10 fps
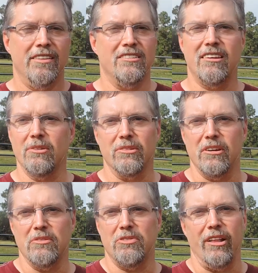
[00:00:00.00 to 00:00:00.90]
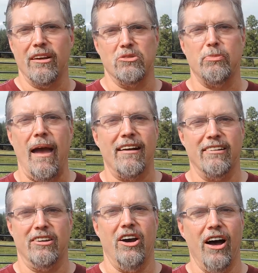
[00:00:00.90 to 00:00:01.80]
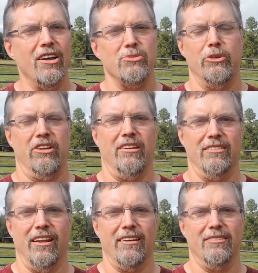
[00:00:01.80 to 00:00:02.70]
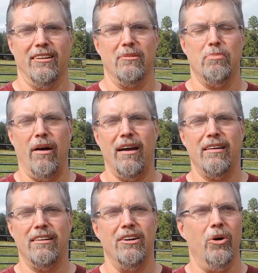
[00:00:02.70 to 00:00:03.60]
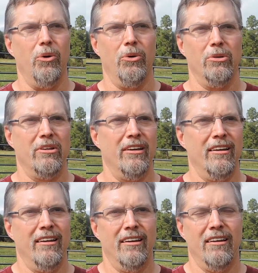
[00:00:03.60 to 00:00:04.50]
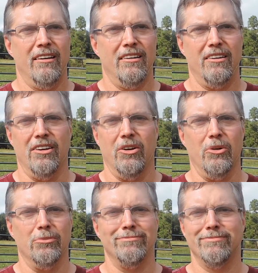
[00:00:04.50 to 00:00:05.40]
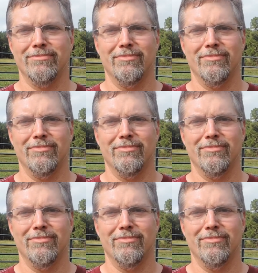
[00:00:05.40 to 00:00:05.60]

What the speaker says: this thing, it felt like it was packed in cosmoline, like buying an old, an